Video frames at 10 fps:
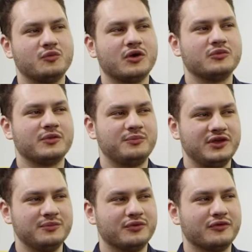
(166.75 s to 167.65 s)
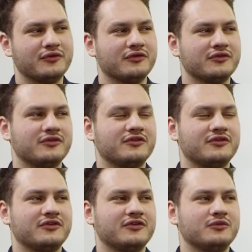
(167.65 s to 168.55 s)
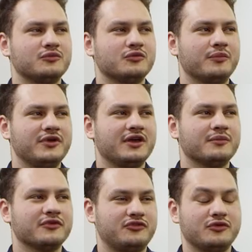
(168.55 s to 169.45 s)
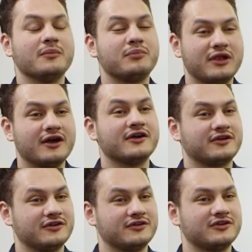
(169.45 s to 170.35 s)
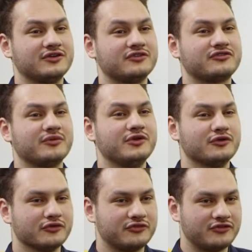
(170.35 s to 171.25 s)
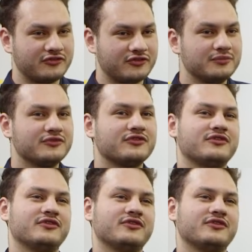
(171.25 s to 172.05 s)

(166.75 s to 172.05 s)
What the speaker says: one where people will be able to unplug from the old systems